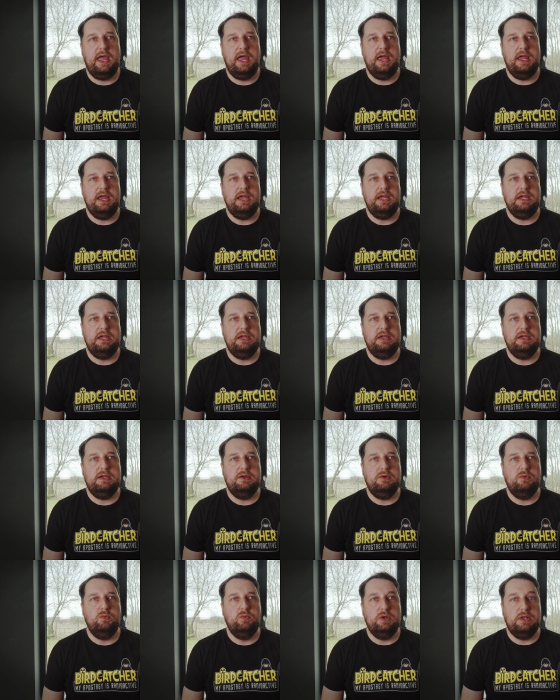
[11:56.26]

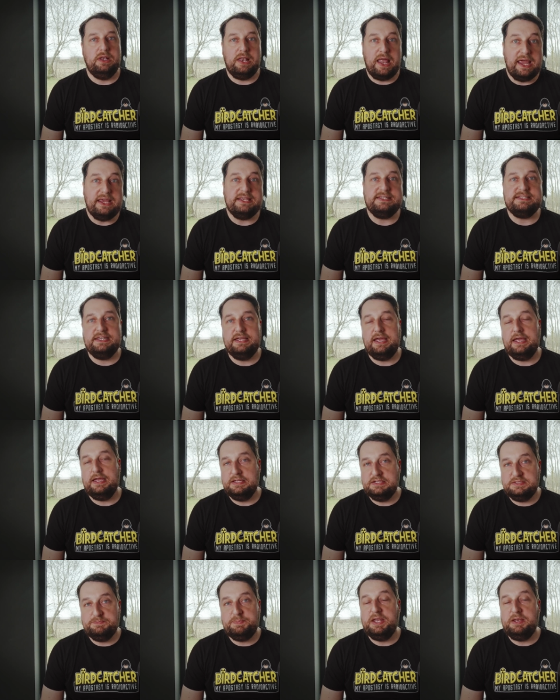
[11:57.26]
I would like to
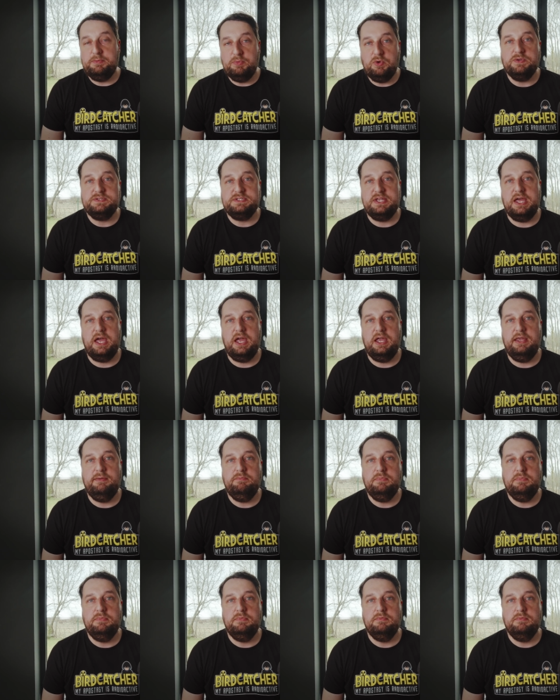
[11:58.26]
spend more
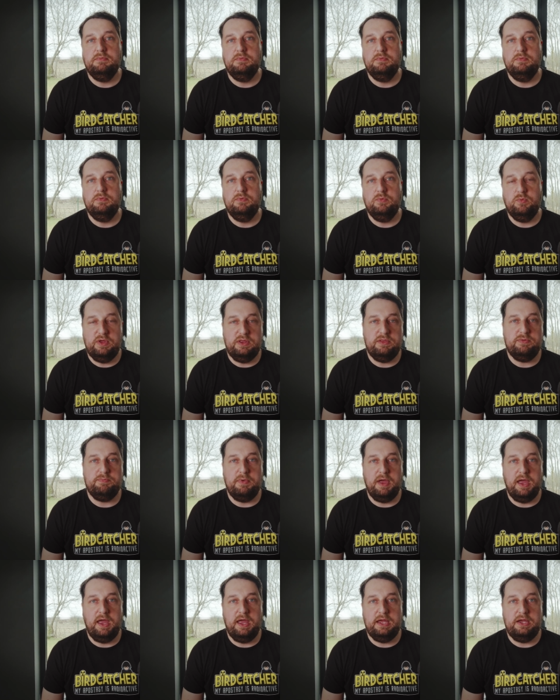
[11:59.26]
time
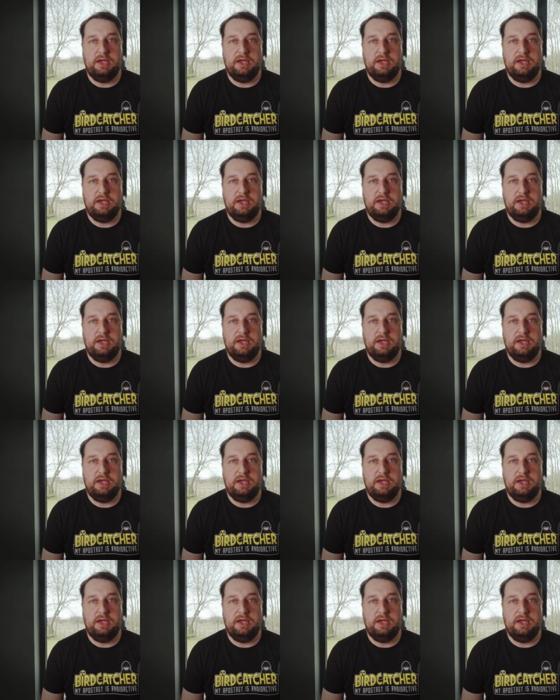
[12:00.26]
with